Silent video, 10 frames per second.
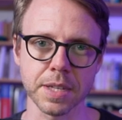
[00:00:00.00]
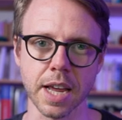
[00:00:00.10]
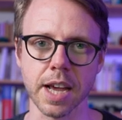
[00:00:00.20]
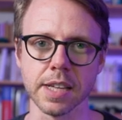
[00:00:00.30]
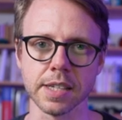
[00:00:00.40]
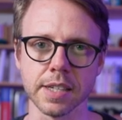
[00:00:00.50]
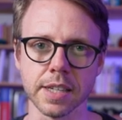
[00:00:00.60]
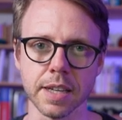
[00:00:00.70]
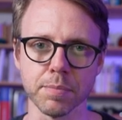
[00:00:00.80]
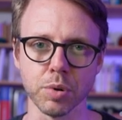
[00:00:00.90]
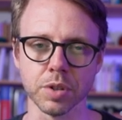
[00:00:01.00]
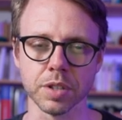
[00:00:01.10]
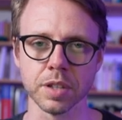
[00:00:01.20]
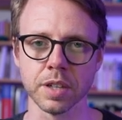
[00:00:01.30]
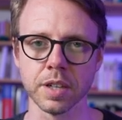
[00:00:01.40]
size as the input.
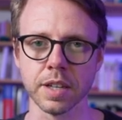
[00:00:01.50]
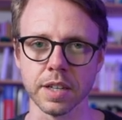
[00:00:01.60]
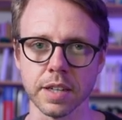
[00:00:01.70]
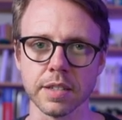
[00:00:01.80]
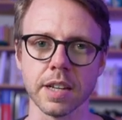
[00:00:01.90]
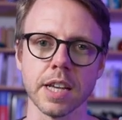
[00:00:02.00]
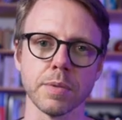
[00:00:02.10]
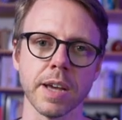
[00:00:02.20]
In this case,